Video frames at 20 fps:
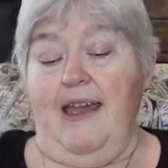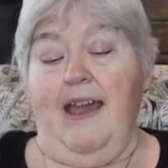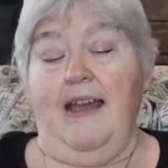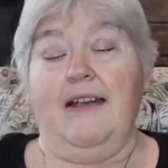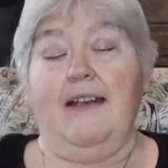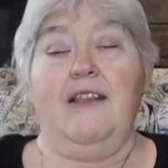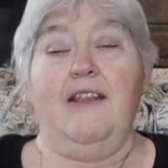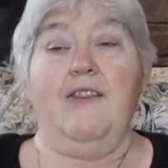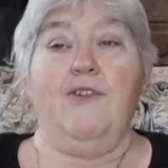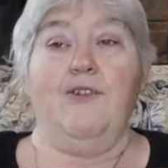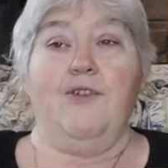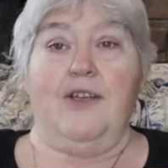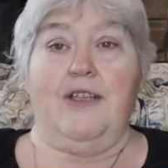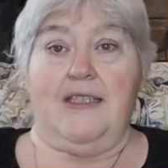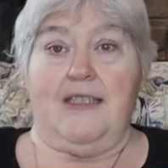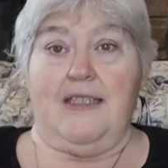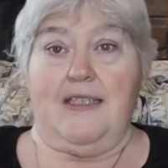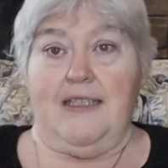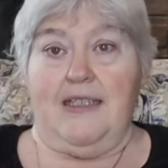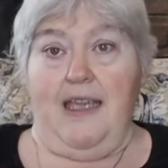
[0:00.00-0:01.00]
and either
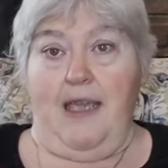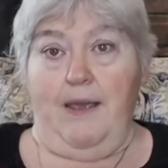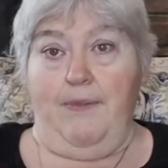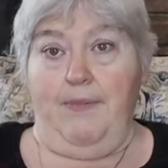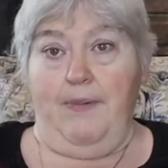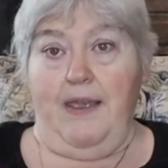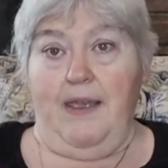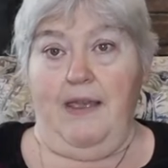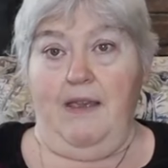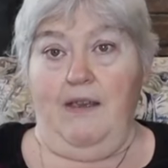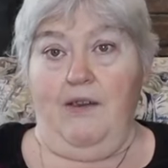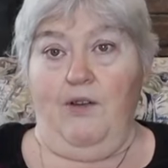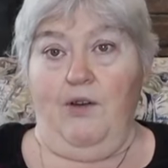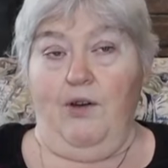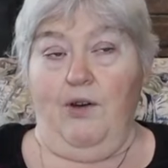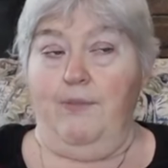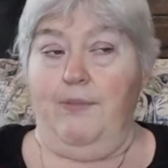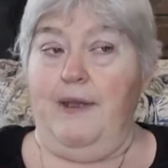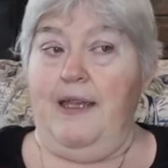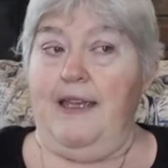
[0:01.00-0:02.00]
escaping
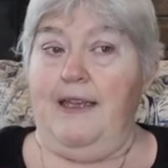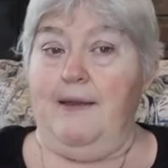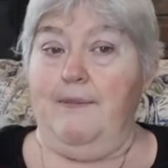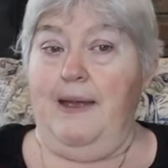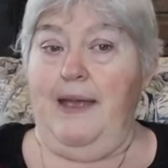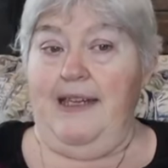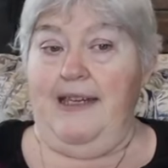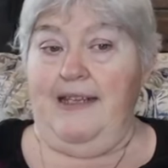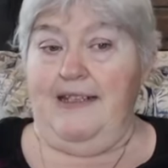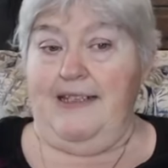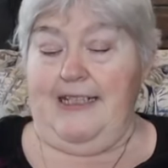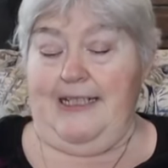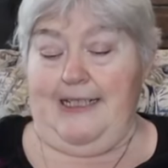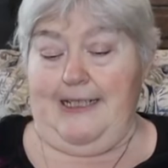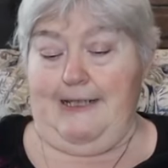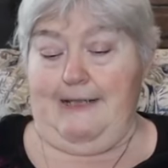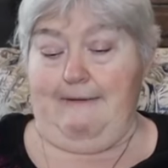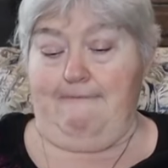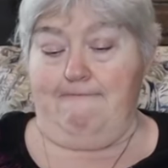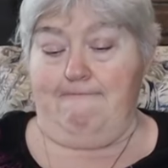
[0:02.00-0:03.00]
or being
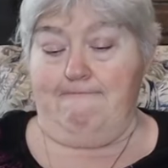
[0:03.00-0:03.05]
abandoned.